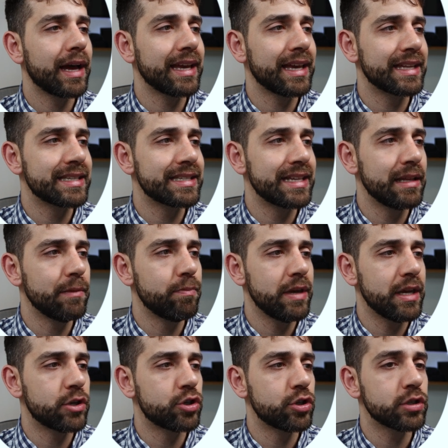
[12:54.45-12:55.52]
I can see the
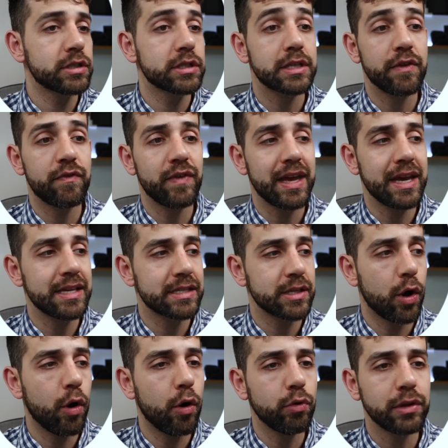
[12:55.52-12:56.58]
pictures, the
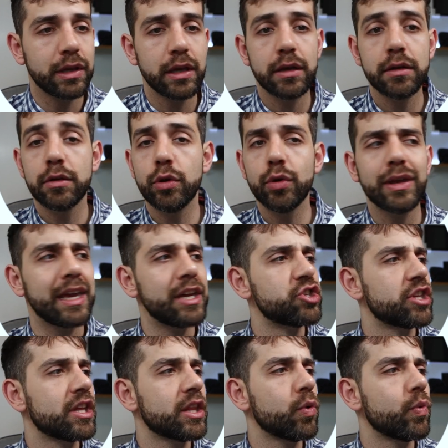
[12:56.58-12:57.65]
face, all the
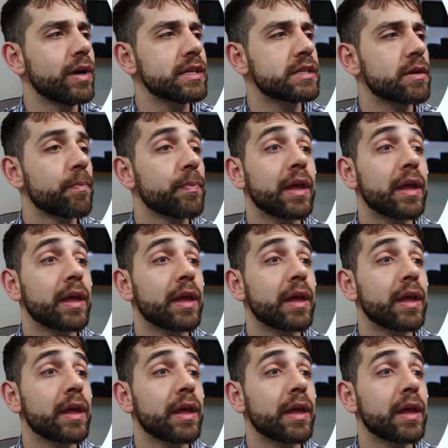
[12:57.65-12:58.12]
location that I was.